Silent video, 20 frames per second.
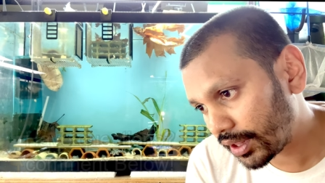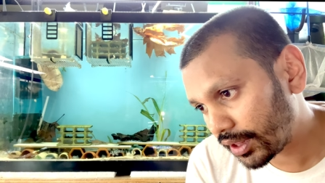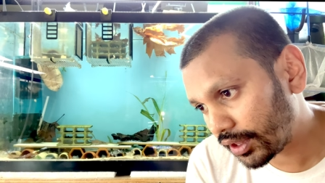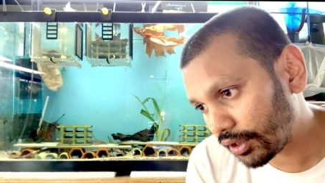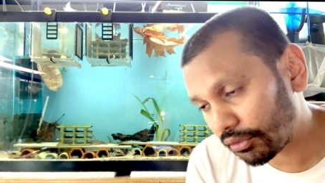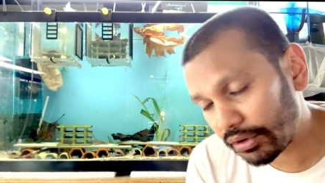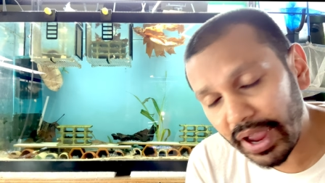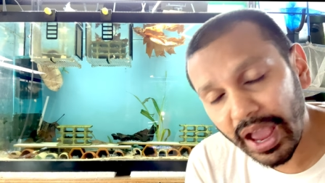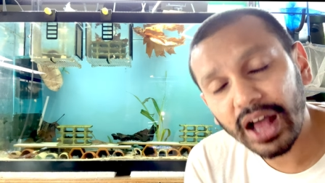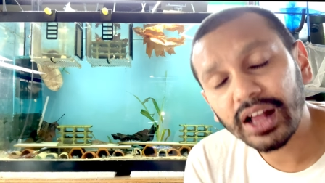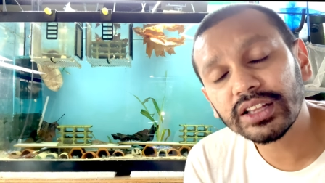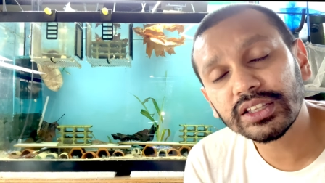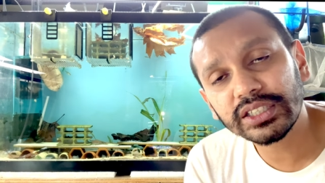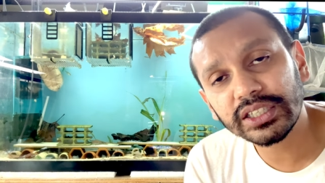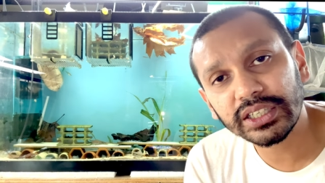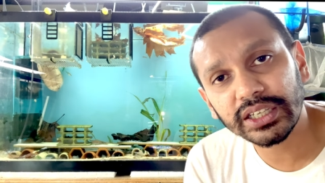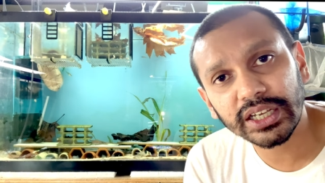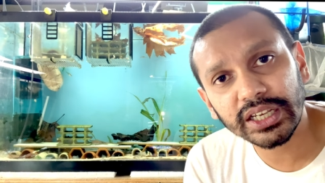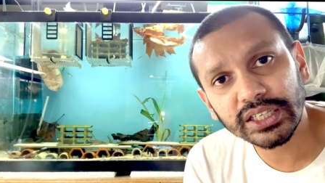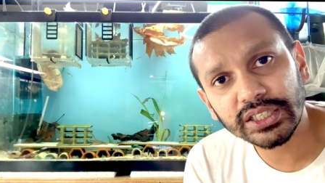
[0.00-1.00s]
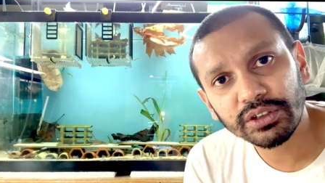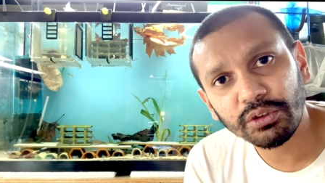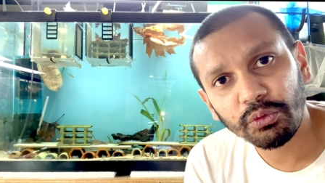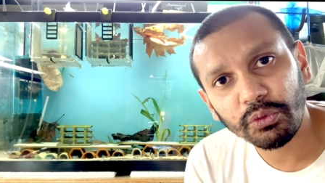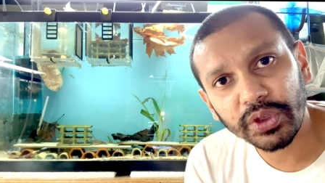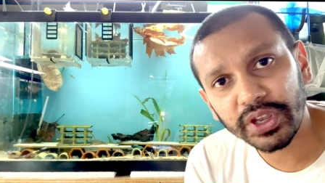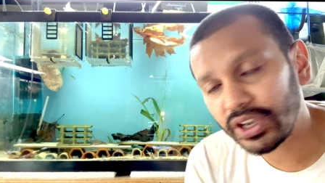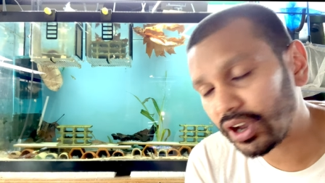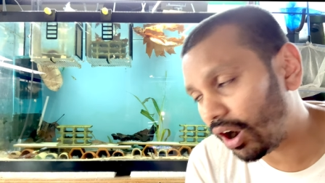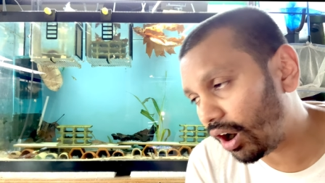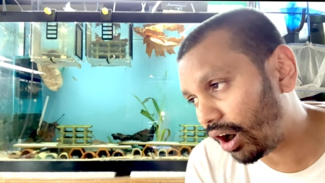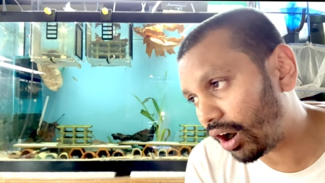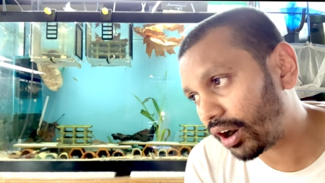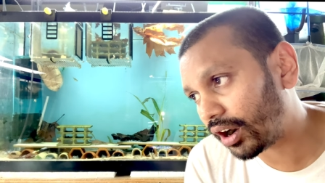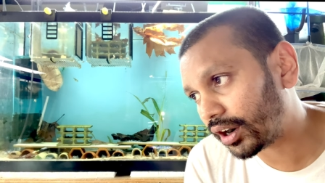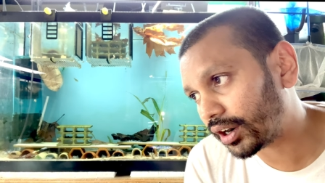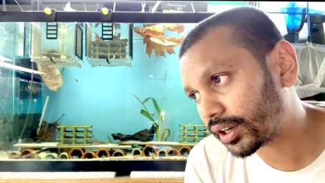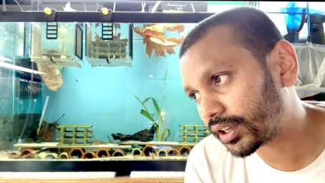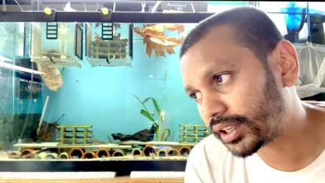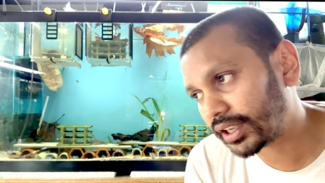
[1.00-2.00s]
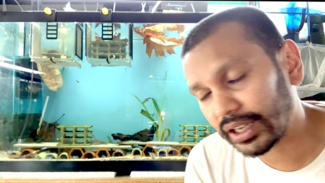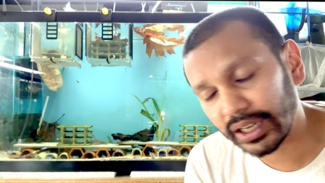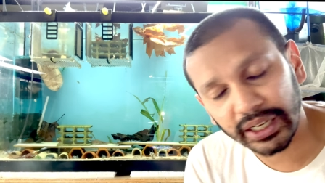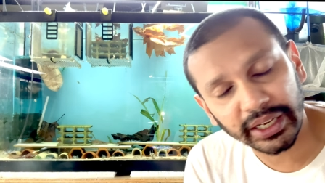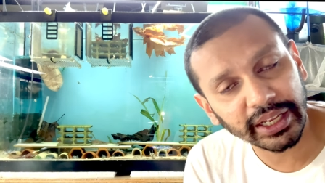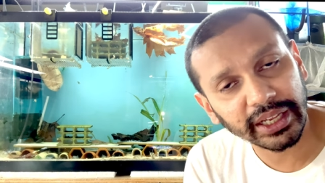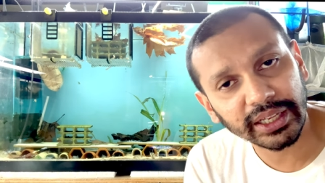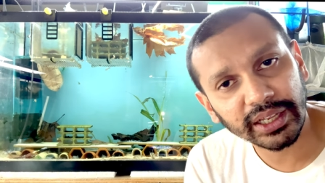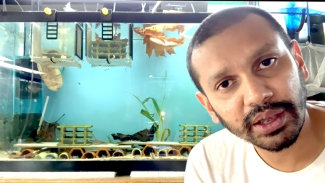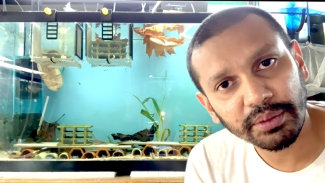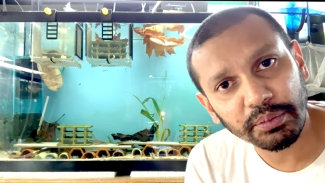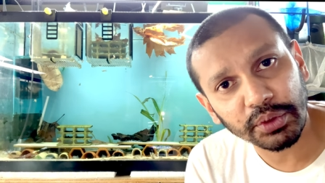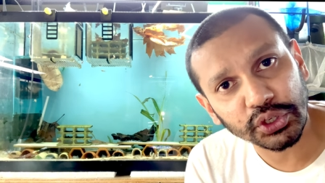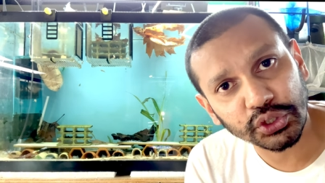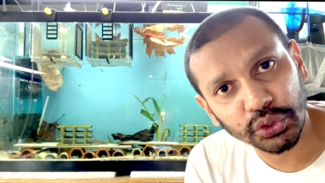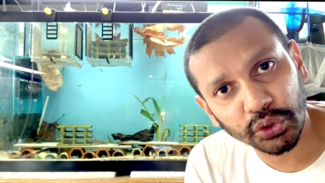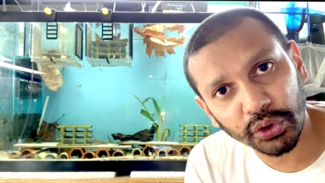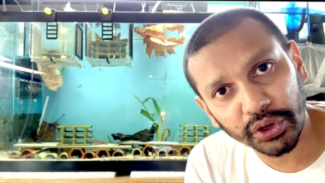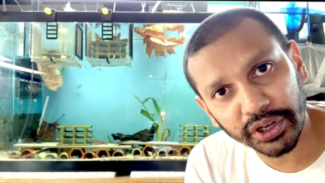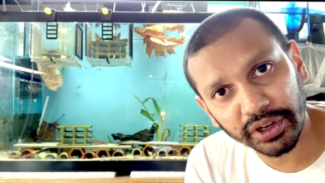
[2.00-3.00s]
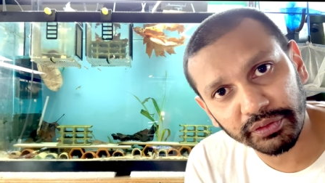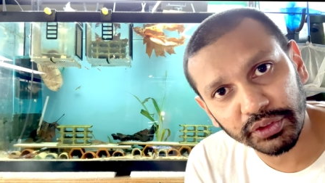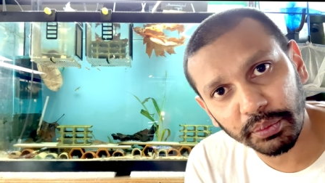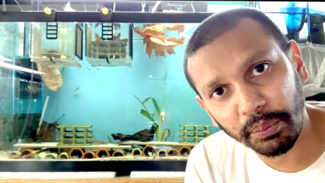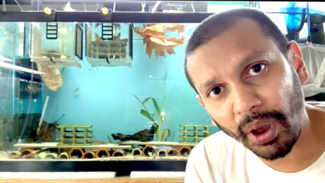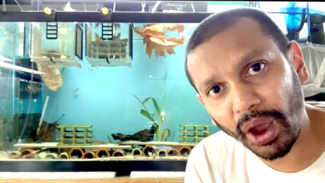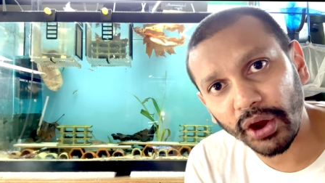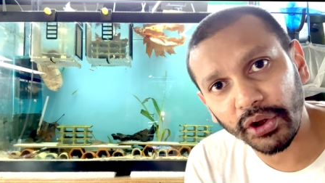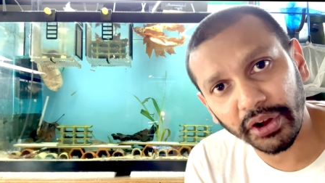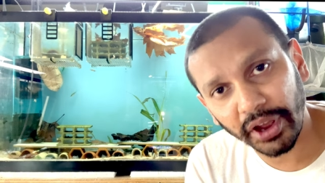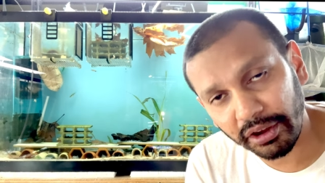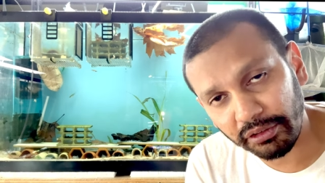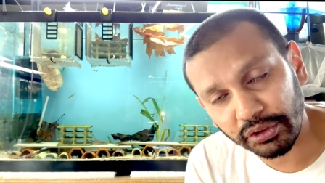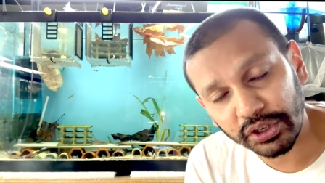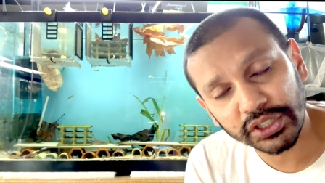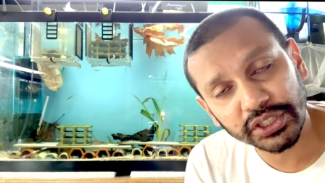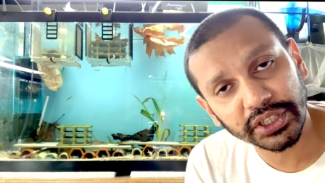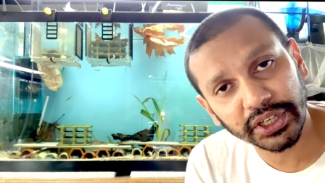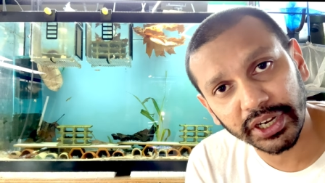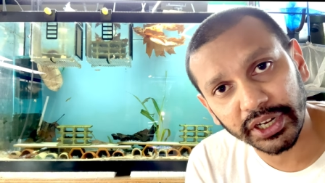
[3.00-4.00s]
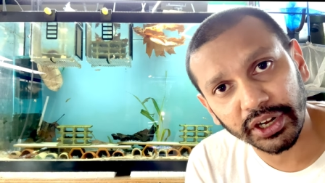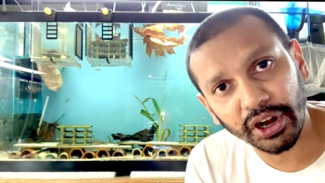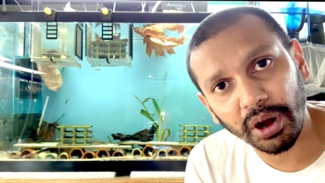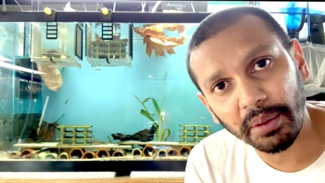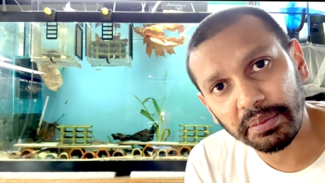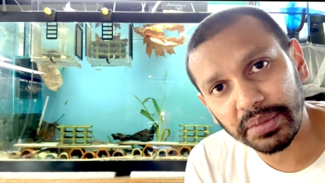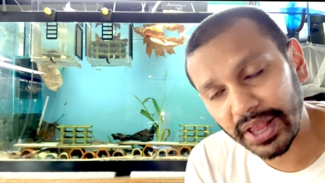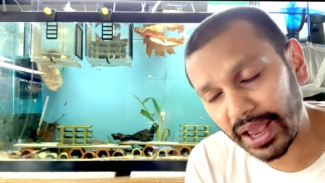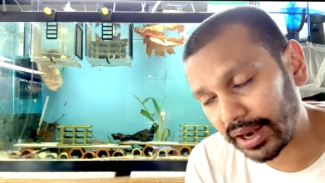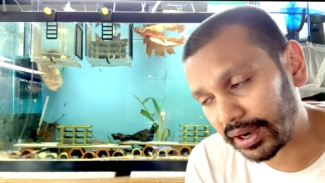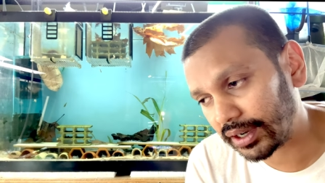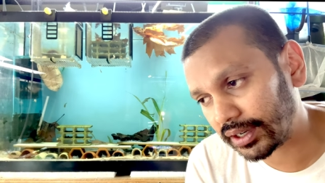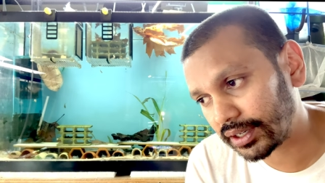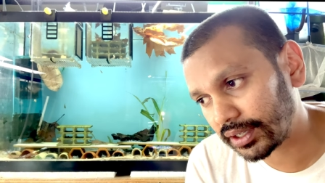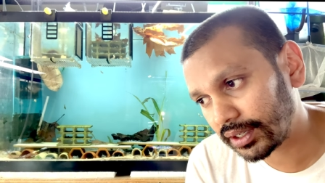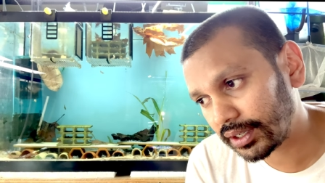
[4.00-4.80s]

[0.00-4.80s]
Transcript: the reality is we are killing majority of the biodiversity in our planet.